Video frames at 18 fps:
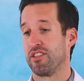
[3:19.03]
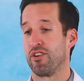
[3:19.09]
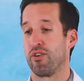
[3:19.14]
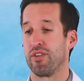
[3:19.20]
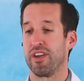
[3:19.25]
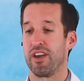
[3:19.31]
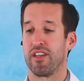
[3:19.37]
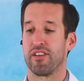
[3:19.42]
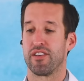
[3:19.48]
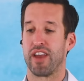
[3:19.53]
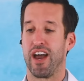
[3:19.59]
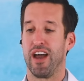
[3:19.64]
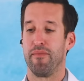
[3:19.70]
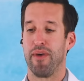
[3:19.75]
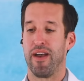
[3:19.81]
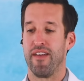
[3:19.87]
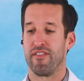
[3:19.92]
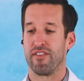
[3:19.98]
The only other
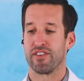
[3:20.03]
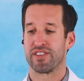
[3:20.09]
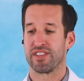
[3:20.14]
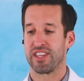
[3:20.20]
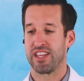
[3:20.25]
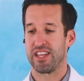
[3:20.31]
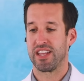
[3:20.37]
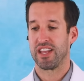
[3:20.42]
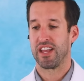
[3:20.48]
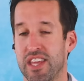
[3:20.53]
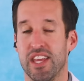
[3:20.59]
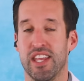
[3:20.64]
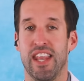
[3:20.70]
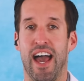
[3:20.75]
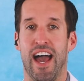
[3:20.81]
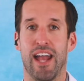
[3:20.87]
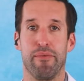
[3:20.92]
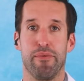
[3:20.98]
time I ever see the
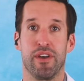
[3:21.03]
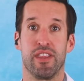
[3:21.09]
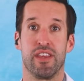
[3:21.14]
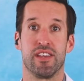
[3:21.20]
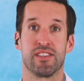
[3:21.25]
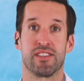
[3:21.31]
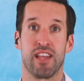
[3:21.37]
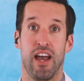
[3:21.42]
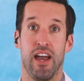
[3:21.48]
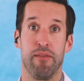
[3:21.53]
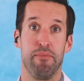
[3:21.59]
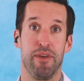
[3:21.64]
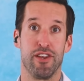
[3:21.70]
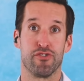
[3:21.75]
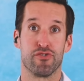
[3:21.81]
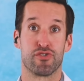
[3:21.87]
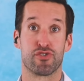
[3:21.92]
anatomy of the inside major